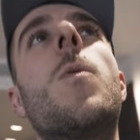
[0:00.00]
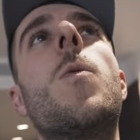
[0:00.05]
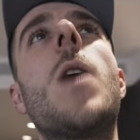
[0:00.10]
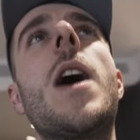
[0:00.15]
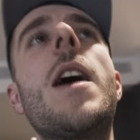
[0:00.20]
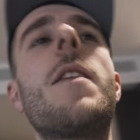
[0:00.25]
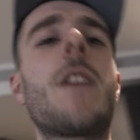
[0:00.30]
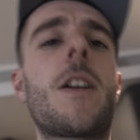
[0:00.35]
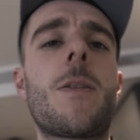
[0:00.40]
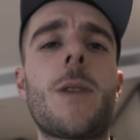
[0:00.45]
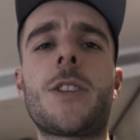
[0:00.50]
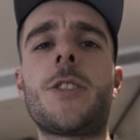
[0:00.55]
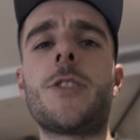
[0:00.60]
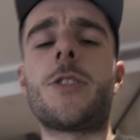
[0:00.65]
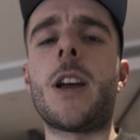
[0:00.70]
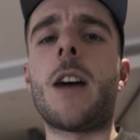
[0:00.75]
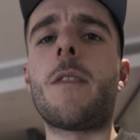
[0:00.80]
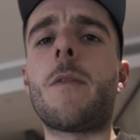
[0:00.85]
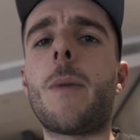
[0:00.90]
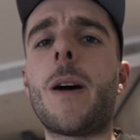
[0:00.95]
Whatever questions
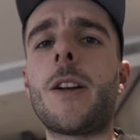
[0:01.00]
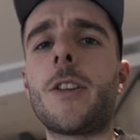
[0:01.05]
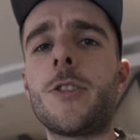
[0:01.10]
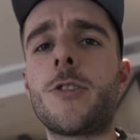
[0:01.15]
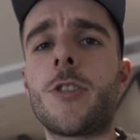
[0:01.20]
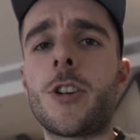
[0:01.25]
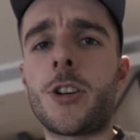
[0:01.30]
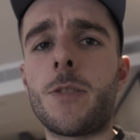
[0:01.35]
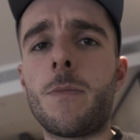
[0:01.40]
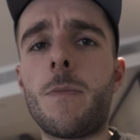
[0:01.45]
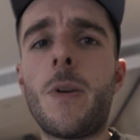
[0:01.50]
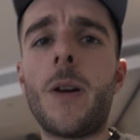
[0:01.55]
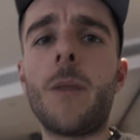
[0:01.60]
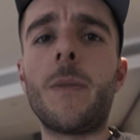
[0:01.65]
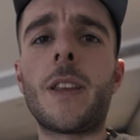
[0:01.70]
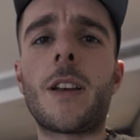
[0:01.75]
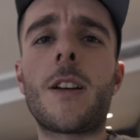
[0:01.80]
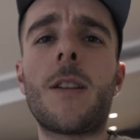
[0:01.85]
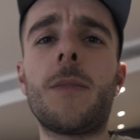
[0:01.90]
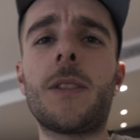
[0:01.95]
you have about nutrition, put them
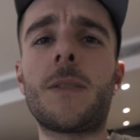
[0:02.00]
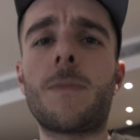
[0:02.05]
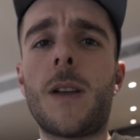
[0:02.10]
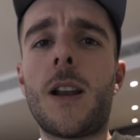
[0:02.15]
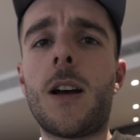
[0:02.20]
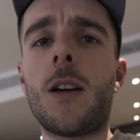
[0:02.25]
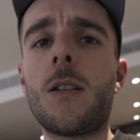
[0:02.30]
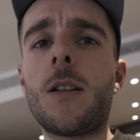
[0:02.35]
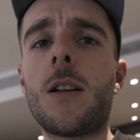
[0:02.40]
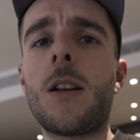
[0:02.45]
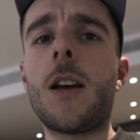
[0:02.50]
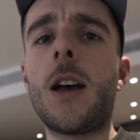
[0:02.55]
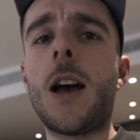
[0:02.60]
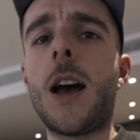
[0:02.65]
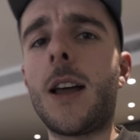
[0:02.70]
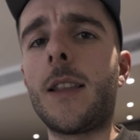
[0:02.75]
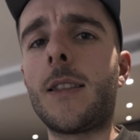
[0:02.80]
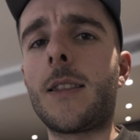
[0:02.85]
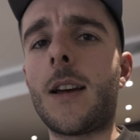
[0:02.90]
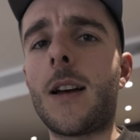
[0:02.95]
in the comments below,
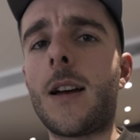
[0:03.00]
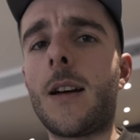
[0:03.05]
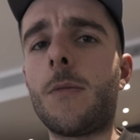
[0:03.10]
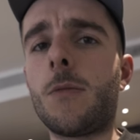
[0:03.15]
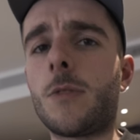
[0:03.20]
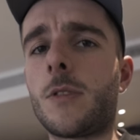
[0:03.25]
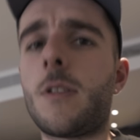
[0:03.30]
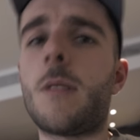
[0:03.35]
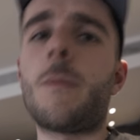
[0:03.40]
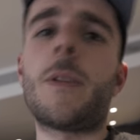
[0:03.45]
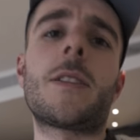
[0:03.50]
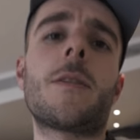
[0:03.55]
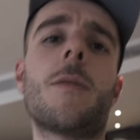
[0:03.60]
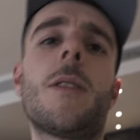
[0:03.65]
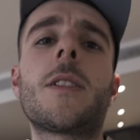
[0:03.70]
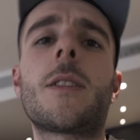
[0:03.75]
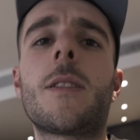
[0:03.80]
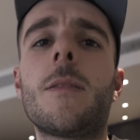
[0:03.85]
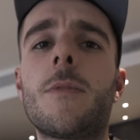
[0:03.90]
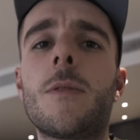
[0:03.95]
and we'll do our best to
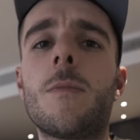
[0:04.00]
answer them